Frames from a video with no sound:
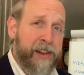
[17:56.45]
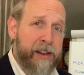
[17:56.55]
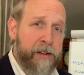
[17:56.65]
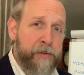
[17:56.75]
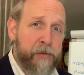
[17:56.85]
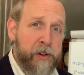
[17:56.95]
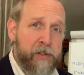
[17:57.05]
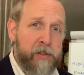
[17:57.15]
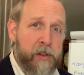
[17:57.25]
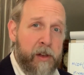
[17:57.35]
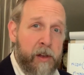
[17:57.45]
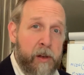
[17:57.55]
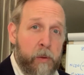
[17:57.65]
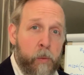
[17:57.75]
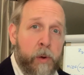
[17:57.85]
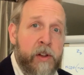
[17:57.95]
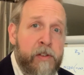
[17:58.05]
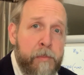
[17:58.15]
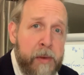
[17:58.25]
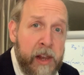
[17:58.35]
inference. What does
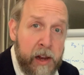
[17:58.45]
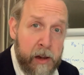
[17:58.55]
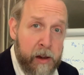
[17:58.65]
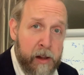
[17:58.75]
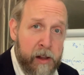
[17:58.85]
it mean?